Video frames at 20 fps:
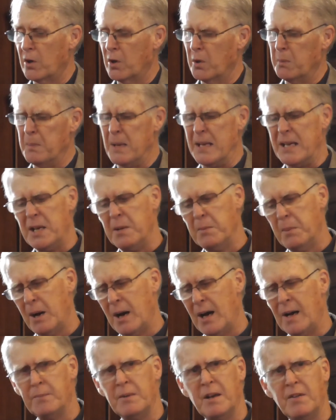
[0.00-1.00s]

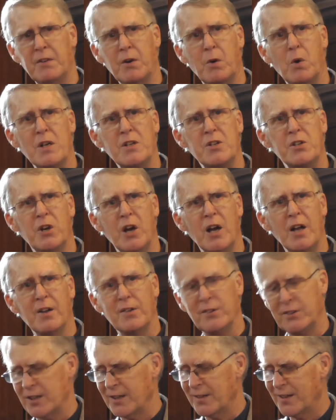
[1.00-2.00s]
I'm never quite sure how
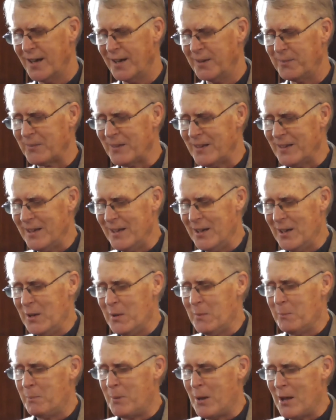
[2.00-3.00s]
to say that,
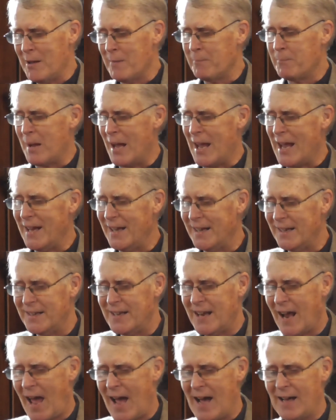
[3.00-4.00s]

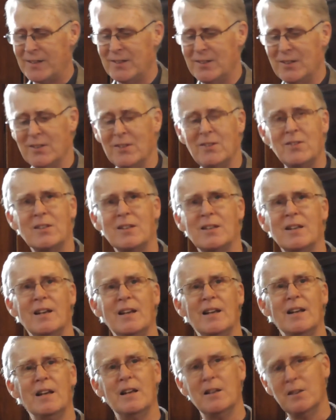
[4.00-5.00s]
paid taxes
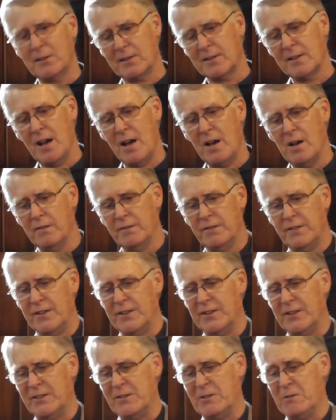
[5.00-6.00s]
is
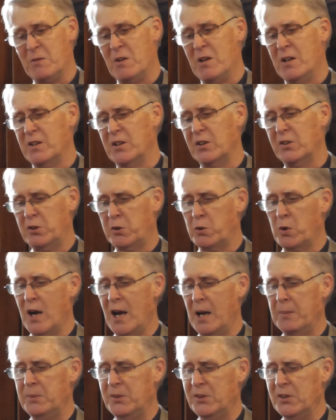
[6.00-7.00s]
love,
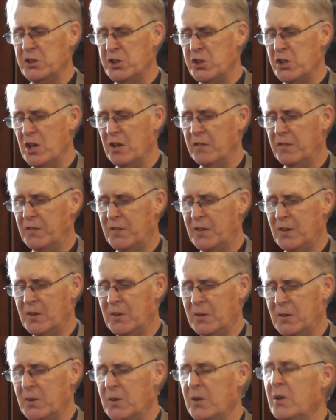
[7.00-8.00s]
describes the shift.
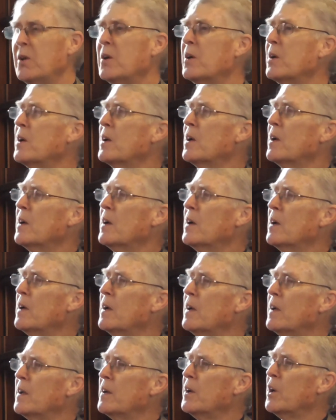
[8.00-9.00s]

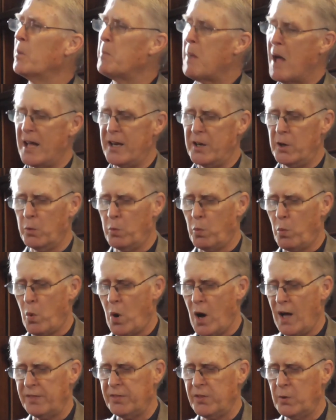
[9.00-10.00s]
No matter
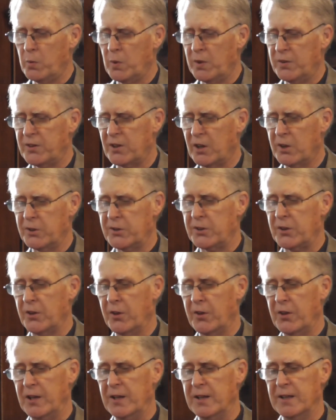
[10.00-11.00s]
what the results
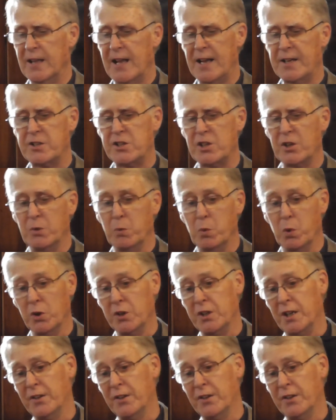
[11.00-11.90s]
of the election were